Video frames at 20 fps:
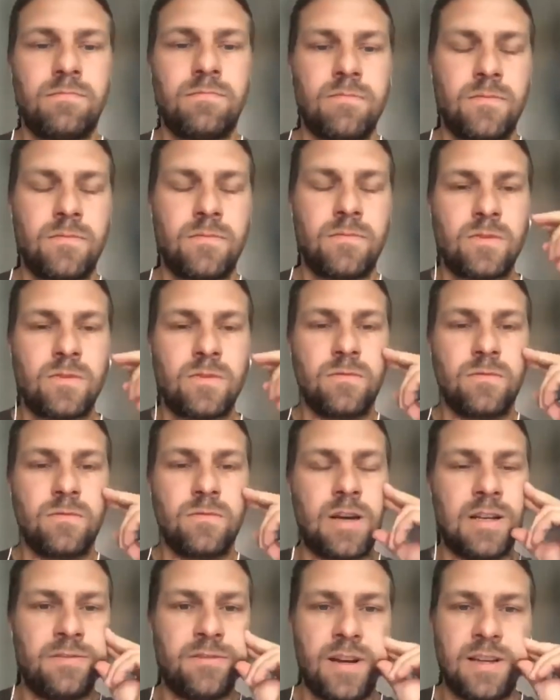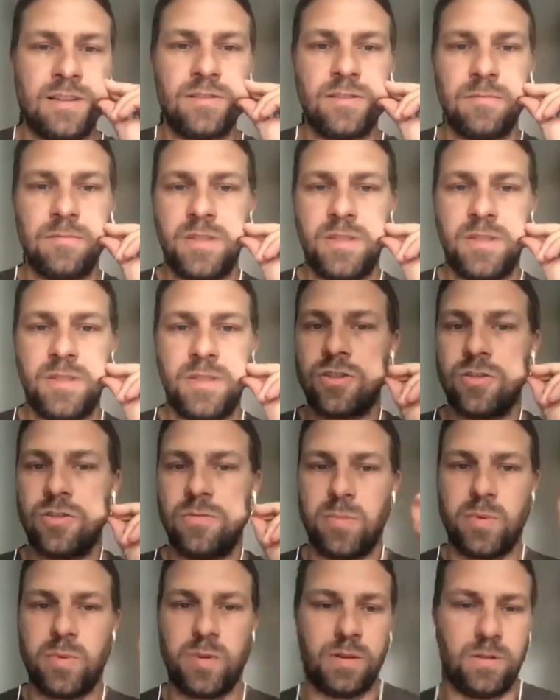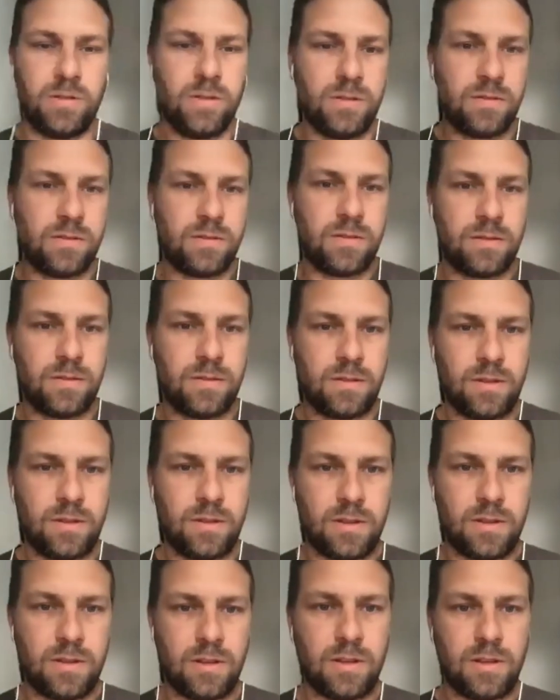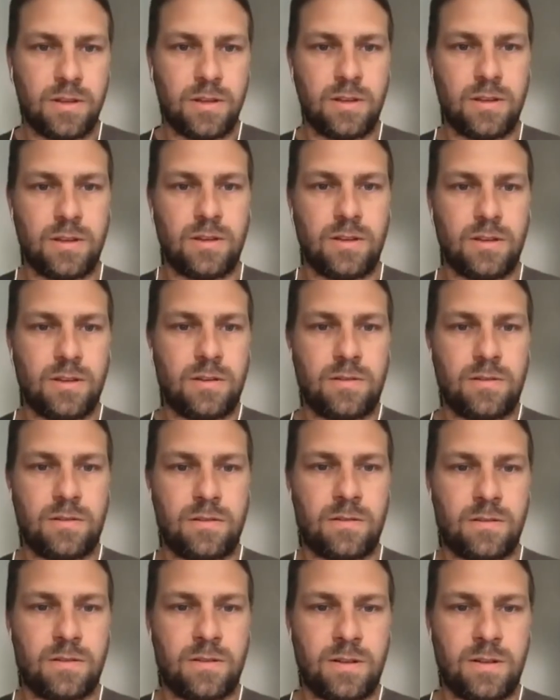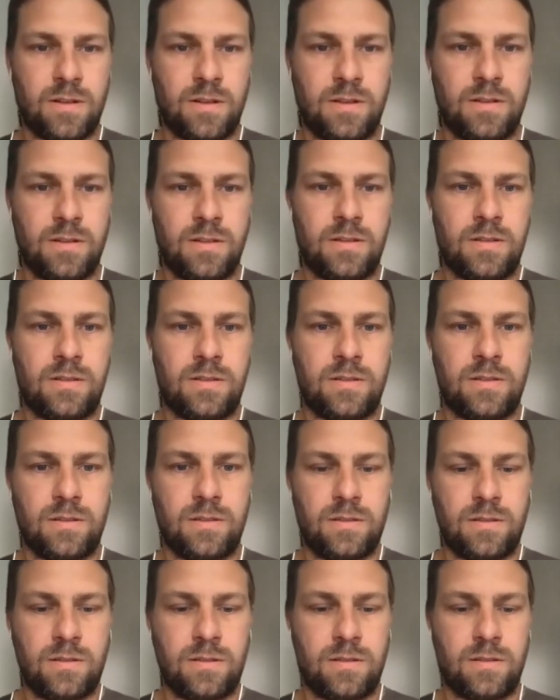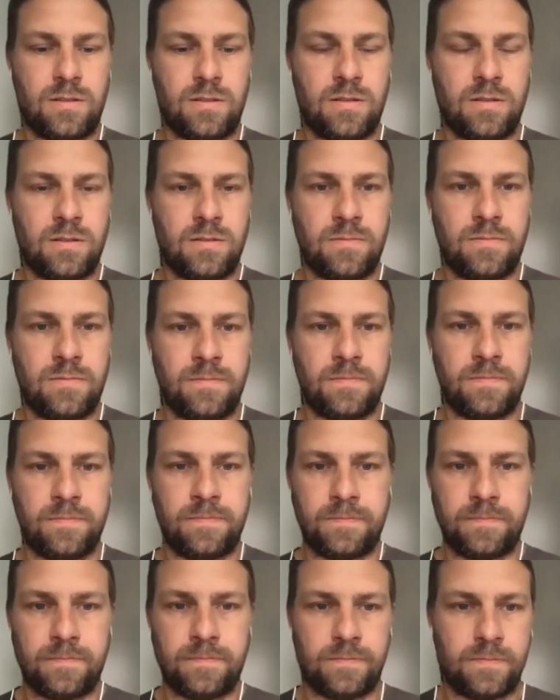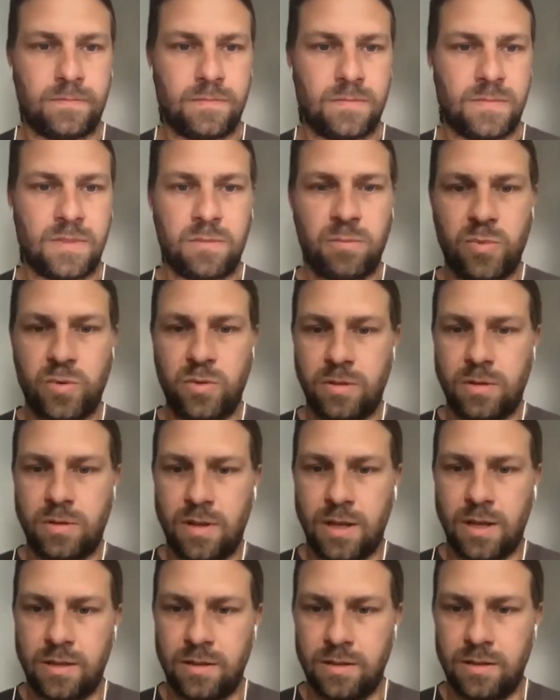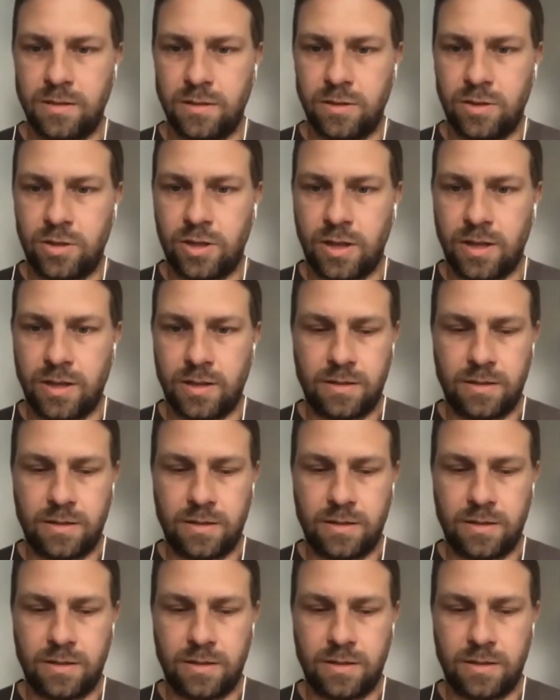to I define some discussion points. Right. Put that in the chat.